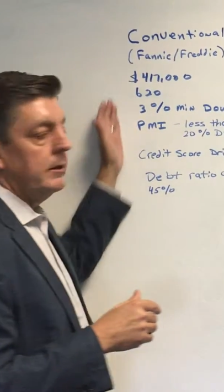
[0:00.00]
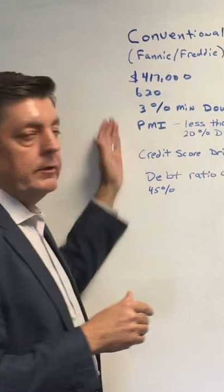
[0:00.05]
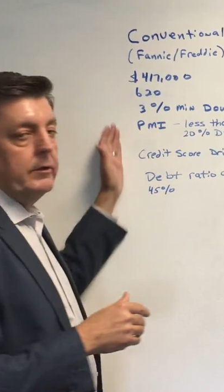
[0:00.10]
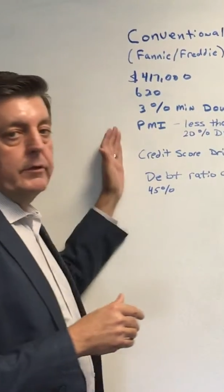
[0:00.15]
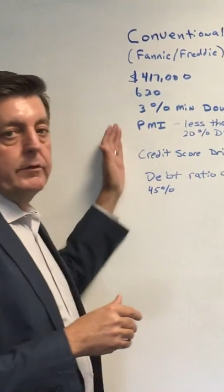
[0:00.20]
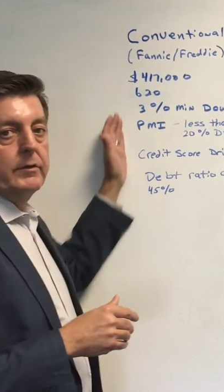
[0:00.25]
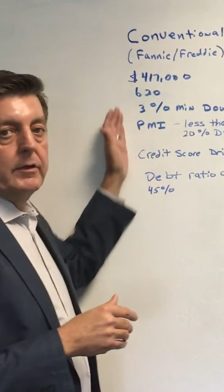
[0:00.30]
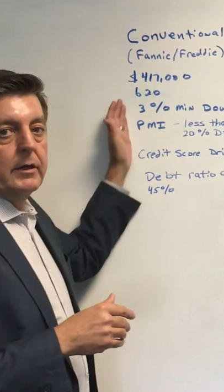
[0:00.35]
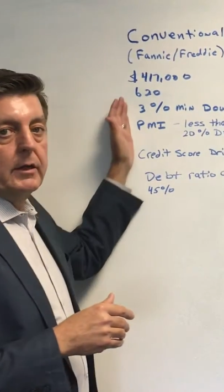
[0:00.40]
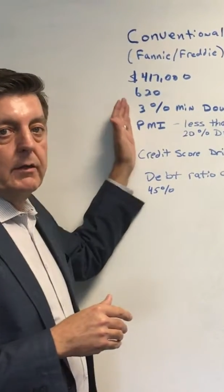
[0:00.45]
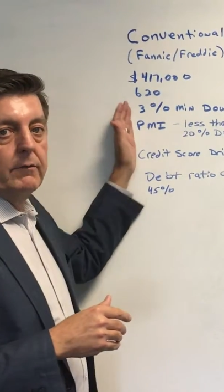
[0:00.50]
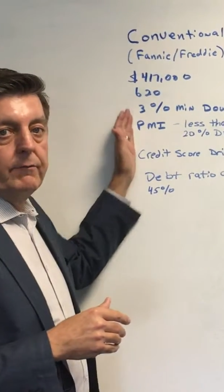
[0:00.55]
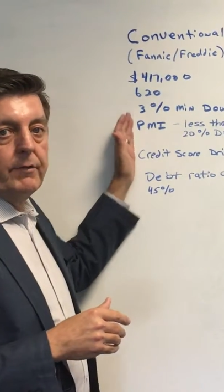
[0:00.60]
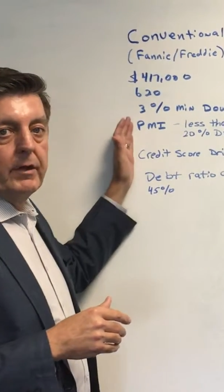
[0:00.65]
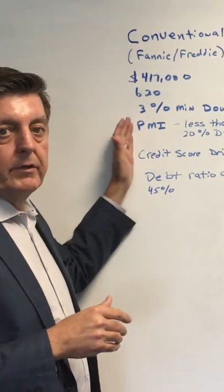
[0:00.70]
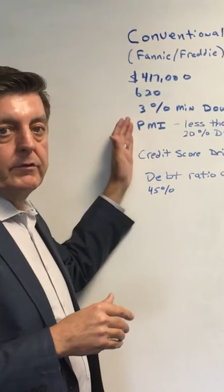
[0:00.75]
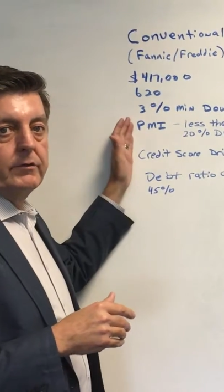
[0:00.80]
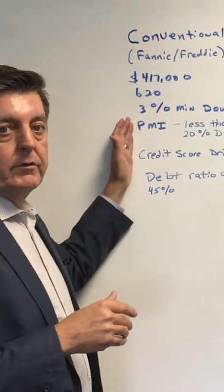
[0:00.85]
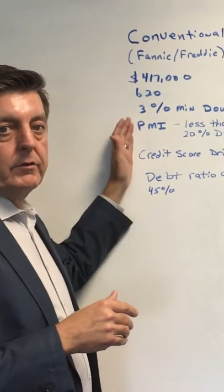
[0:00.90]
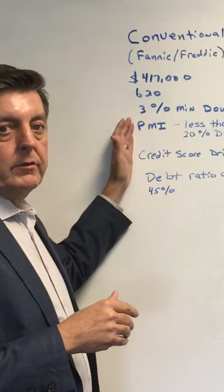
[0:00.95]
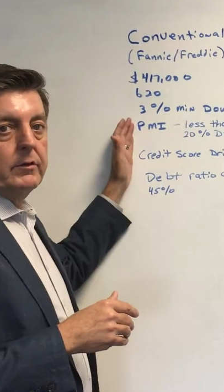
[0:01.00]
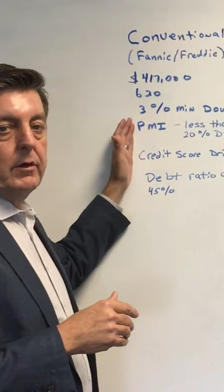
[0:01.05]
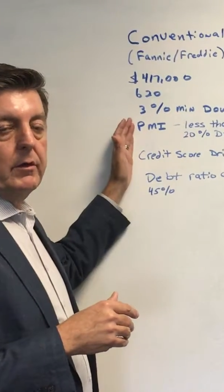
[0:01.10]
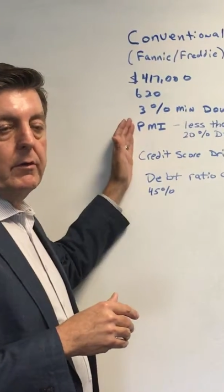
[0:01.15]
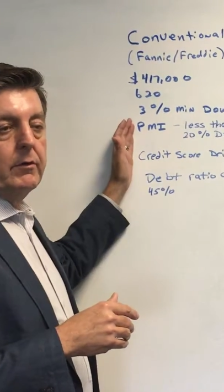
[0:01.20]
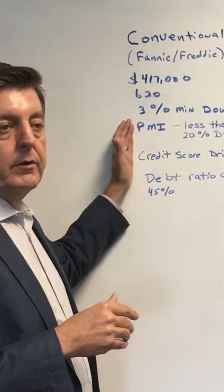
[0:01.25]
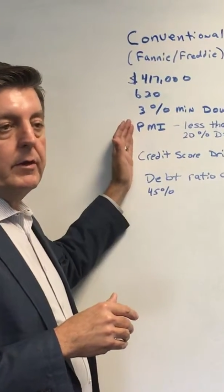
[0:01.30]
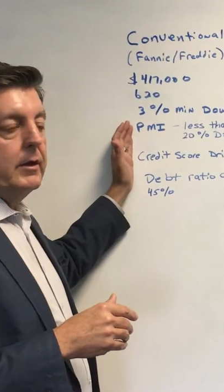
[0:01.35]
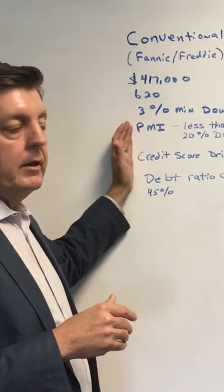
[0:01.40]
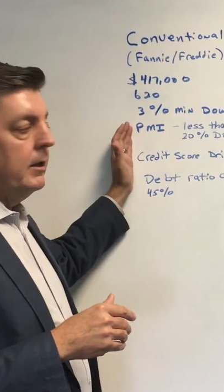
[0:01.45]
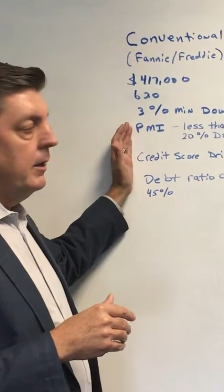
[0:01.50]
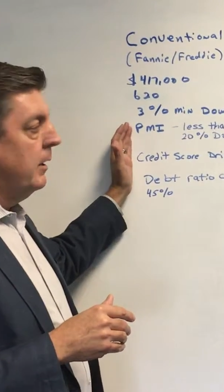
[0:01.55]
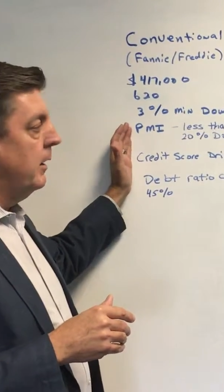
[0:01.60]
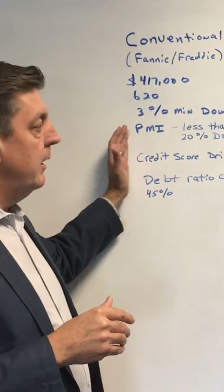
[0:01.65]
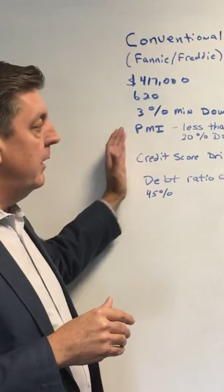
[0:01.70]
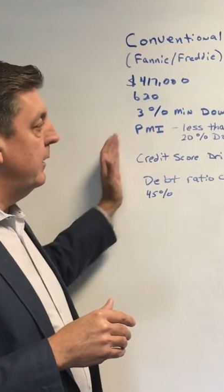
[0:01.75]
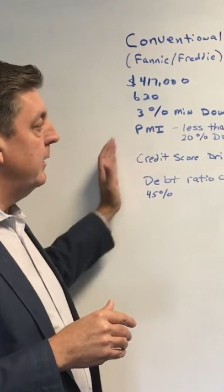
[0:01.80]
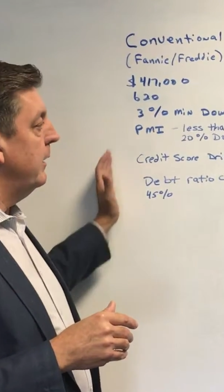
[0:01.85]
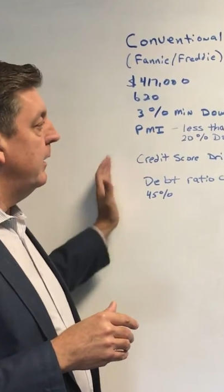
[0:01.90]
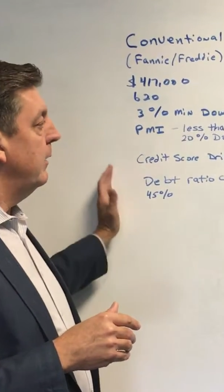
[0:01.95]
using a conventional loan,
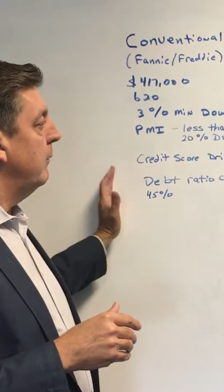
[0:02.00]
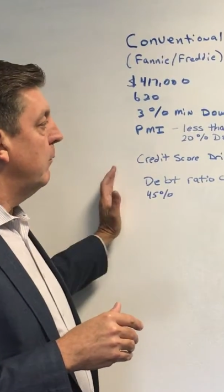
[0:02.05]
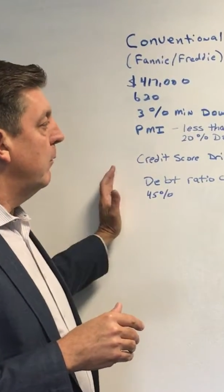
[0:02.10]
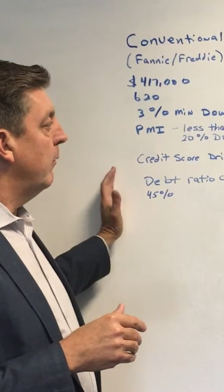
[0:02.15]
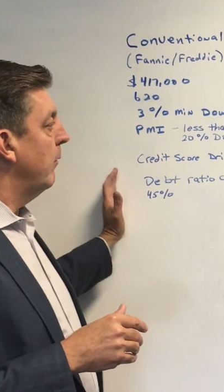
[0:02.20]
and then